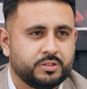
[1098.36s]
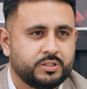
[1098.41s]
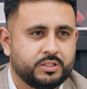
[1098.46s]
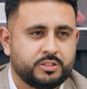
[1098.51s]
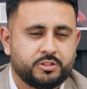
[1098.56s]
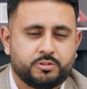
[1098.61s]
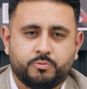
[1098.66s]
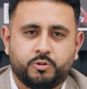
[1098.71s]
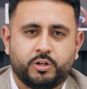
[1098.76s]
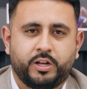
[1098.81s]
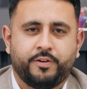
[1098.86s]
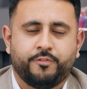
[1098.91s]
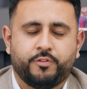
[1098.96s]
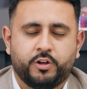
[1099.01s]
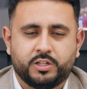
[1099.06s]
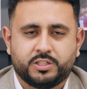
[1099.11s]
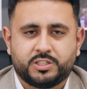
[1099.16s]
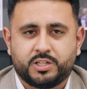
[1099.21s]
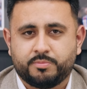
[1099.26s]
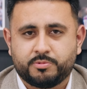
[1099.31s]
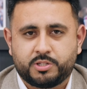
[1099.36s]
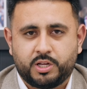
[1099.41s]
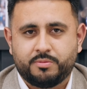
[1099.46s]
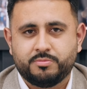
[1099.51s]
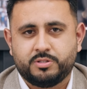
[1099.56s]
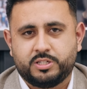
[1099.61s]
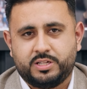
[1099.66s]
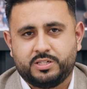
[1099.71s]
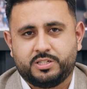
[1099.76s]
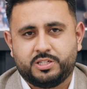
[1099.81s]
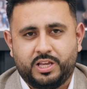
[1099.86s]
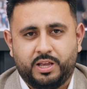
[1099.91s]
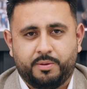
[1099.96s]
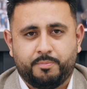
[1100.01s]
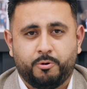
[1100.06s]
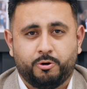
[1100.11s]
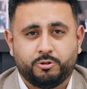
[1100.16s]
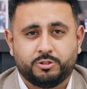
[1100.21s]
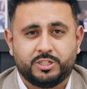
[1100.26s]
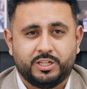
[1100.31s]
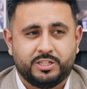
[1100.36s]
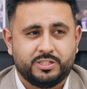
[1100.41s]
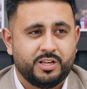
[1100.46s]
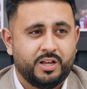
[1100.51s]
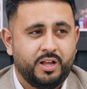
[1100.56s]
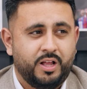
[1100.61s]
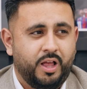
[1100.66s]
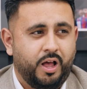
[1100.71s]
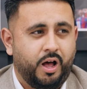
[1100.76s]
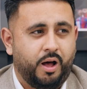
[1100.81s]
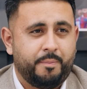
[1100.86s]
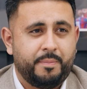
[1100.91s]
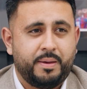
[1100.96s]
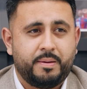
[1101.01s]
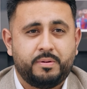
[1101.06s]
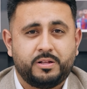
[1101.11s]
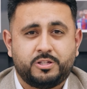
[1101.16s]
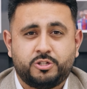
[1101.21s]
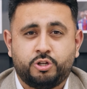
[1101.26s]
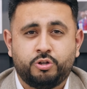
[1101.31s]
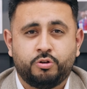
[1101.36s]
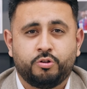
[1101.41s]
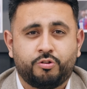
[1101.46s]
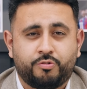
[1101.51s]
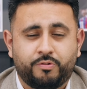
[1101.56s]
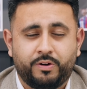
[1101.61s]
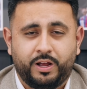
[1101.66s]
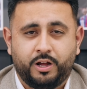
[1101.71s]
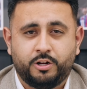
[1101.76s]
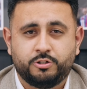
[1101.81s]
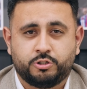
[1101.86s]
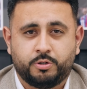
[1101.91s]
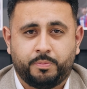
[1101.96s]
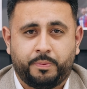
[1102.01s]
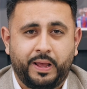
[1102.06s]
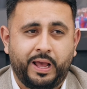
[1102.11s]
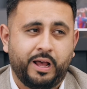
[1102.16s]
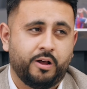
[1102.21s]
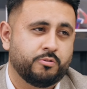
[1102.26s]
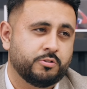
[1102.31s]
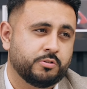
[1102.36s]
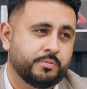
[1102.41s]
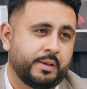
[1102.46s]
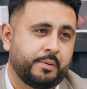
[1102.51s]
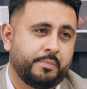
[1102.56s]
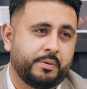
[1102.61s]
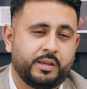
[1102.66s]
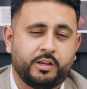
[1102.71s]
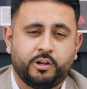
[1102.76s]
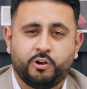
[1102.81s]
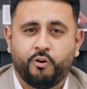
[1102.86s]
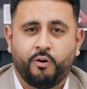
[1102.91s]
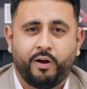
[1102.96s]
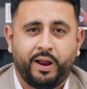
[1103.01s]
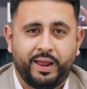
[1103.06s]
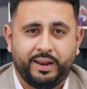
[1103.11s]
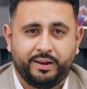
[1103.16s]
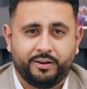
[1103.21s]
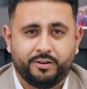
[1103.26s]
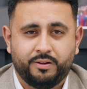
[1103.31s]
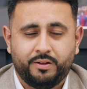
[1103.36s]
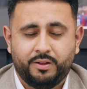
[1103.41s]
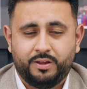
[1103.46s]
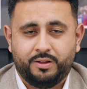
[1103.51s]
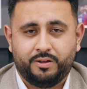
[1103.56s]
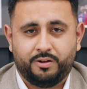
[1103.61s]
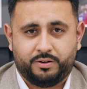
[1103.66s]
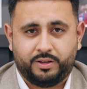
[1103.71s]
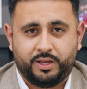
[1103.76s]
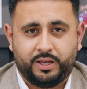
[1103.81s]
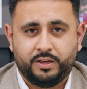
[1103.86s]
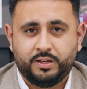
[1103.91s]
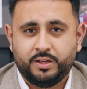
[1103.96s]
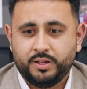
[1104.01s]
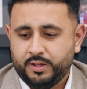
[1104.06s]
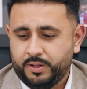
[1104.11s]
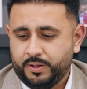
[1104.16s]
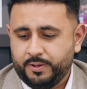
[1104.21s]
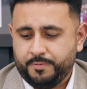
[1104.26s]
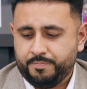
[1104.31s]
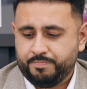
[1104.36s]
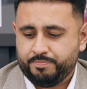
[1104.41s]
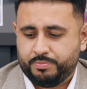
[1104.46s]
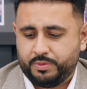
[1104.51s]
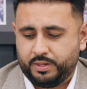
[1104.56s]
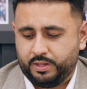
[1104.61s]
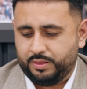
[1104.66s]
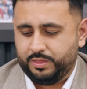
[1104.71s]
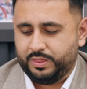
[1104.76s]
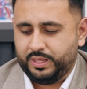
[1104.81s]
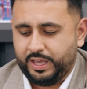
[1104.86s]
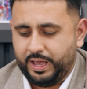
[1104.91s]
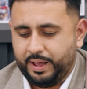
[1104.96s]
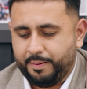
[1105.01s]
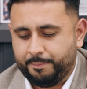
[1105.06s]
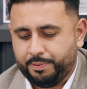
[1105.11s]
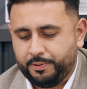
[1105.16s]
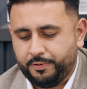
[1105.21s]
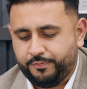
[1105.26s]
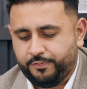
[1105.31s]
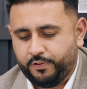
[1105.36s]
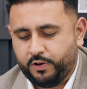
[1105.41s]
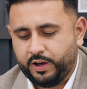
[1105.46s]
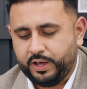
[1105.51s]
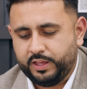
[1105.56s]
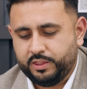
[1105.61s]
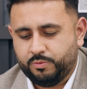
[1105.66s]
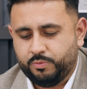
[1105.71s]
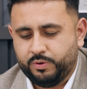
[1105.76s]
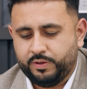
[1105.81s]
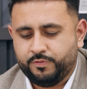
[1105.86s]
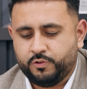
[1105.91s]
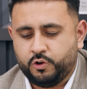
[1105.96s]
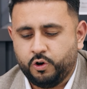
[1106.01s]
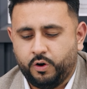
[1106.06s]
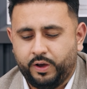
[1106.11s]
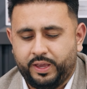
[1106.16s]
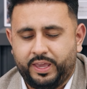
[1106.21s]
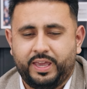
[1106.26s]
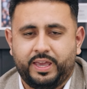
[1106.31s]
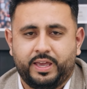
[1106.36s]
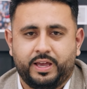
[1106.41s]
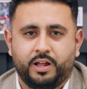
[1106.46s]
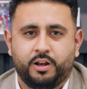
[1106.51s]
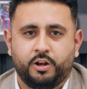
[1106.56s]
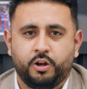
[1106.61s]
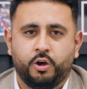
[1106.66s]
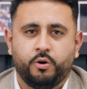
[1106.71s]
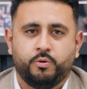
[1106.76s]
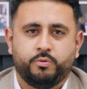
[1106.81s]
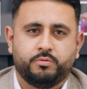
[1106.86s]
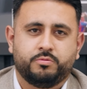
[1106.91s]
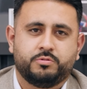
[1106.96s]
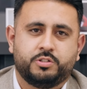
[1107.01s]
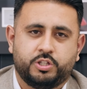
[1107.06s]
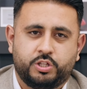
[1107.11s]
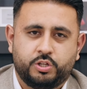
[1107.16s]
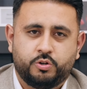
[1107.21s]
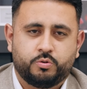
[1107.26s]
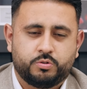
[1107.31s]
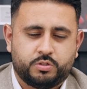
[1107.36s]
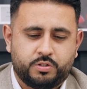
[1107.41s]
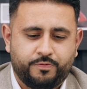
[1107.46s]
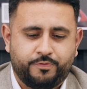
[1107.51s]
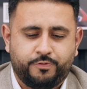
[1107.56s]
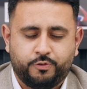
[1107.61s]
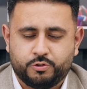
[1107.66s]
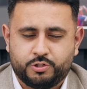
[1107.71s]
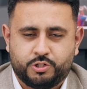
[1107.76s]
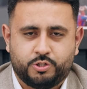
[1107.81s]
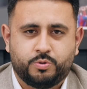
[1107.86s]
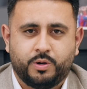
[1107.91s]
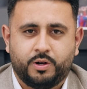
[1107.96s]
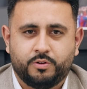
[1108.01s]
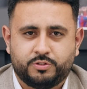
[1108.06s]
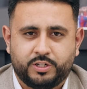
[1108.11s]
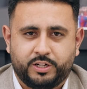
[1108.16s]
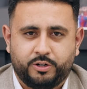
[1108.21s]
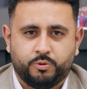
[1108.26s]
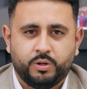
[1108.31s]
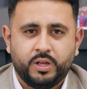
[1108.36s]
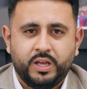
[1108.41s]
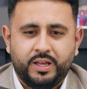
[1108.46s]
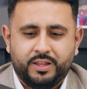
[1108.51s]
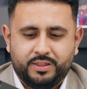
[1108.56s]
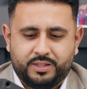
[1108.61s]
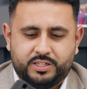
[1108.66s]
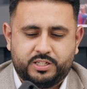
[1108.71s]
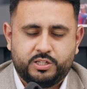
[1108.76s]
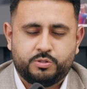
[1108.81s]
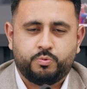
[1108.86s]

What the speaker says: system, whatever, sometimes these tick boxes are maybe £200-300, maybe £1,000. Okay. The amplifier that we've got here alone, so the Audison Forza 12 channel, this is